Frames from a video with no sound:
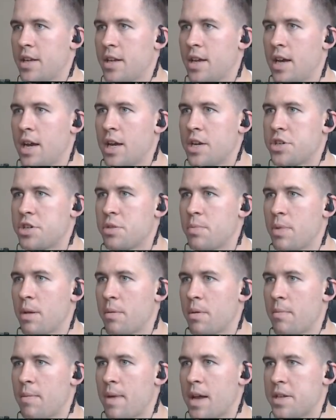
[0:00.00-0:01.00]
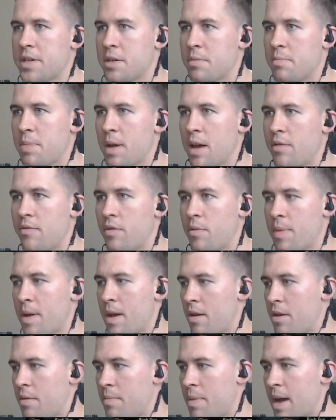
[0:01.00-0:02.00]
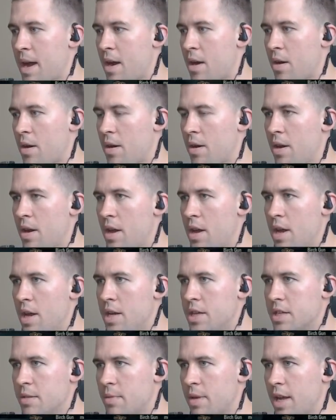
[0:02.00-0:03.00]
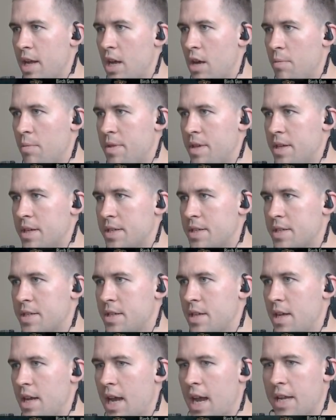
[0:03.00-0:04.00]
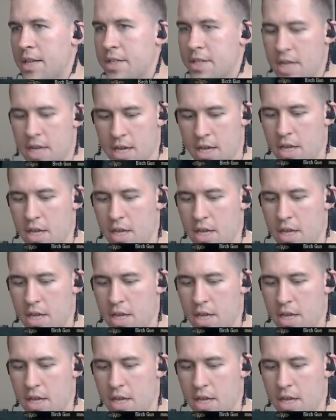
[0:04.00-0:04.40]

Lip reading: I should be able to match him pound for pound in power. So I'm going to help this anti-tank